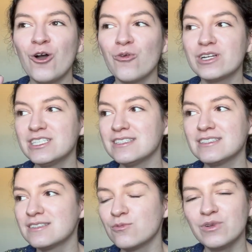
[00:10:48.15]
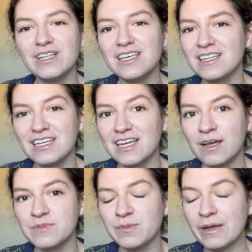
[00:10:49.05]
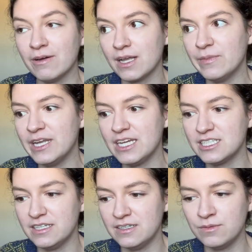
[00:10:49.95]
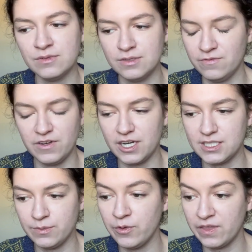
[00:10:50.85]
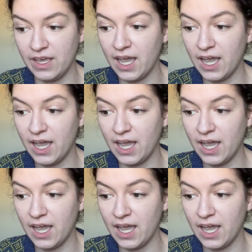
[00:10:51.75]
which is really leading up to my recommendation very smoothly,